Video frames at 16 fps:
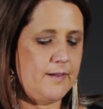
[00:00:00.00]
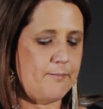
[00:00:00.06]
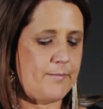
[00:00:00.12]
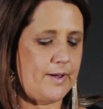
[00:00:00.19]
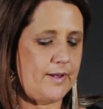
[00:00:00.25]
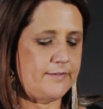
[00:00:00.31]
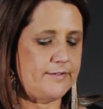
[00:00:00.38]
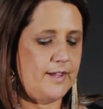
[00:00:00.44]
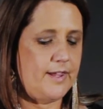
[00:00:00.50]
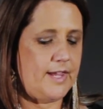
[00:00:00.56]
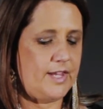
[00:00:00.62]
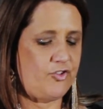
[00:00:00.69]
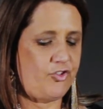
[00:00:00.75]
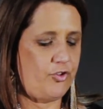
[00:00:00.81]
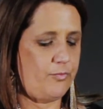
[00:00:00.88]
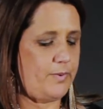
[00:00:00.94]
but
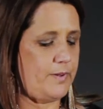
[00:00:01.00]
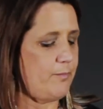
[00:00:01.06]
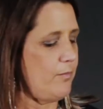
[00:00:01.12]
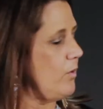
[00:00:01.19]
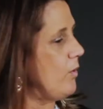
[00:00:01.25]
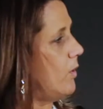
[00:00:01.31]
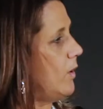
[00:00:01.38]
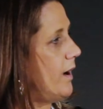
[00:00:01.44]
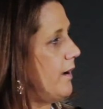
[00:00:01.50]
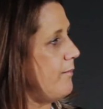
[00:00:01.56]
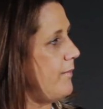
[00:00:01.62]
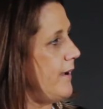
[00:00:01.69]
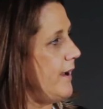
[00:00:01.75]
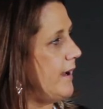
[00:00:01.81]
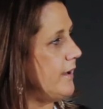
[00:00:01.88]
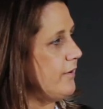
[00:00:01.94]
it should be more
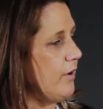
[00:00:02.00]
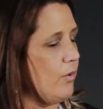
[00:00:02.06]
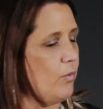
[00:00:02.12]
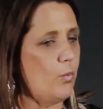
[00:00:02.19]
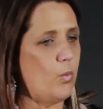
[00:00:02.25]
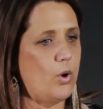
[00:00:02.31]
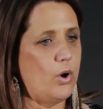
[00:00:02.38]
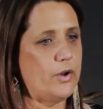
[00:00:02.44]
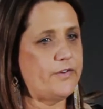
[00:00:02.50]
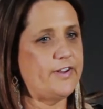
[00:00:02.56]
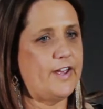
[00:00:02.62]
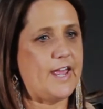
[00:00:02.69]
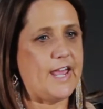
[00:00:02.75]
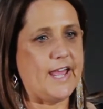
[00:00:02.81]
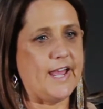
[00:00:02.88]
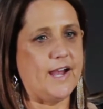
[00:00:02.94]
about what
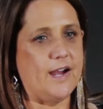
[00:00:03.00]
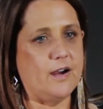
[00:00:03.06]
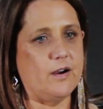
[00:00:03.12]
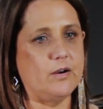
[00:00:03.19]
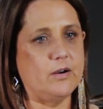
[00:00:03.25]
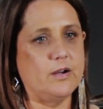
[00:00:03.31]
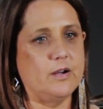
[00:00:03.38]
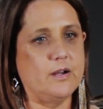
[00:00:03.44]
our